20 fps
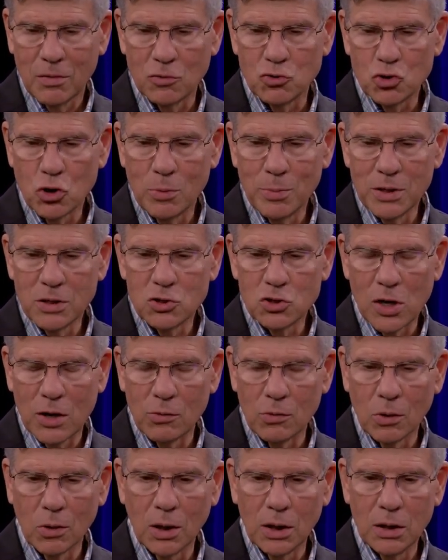German
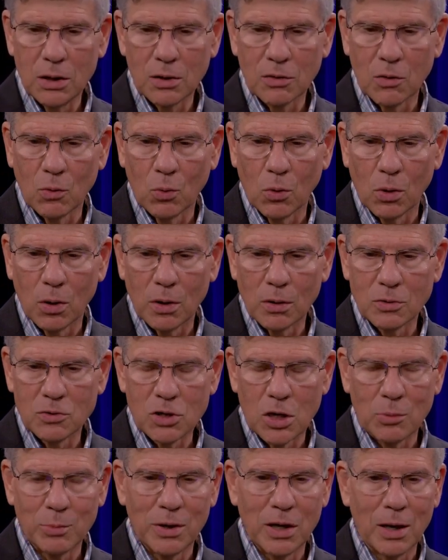general leading the war, a
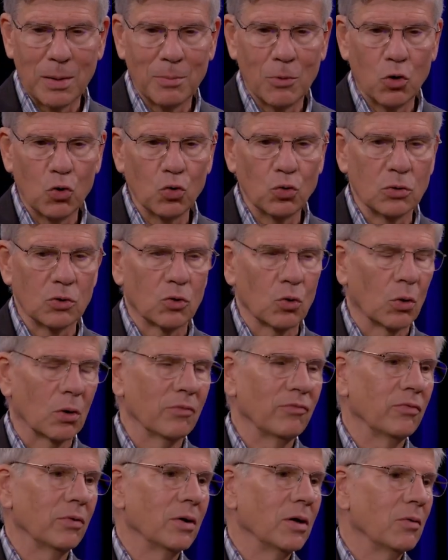gentleman named Ludendorff,